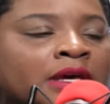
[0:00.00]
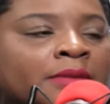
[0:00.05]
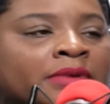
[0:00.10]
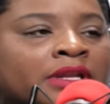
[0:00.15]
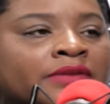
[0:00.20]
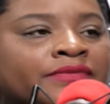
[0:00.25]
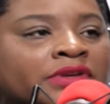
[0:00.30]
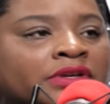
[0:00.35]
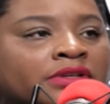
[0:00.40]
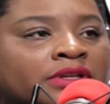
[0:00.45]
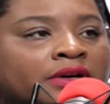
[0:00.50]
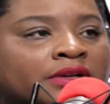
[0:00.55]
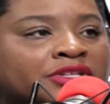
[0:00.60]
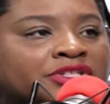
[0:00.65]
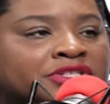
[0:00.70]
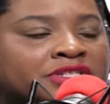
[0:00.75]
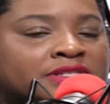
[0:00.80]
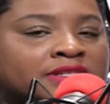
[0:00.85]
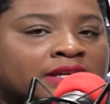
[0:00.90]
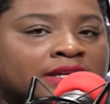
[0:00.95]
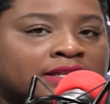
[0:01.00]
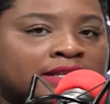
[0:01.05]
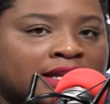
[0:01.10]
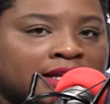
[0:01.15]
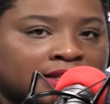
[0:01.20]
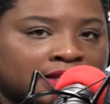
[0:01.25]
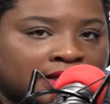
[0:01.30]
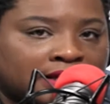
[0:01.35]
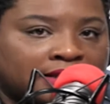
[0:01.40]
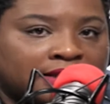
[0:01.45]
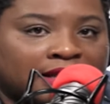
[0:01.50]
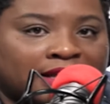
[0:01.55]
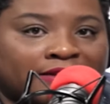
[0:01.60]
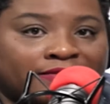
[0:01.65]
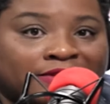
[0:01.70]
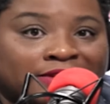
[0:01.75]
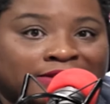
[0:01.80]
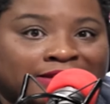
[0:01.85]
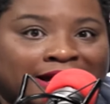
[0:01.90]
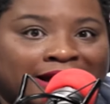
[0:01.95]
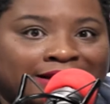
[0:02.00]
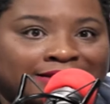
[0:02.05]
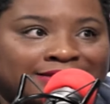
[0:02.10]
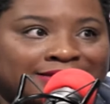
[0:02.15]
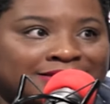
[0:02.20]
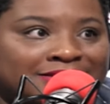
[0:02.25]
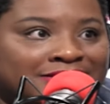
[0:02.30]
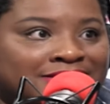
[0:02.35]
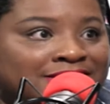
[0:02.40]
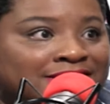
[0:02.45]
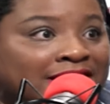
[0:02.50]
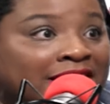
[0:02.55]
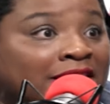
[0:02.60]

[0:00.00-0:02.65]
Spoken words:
But if you notice, she's connecting a lot of the dots and she's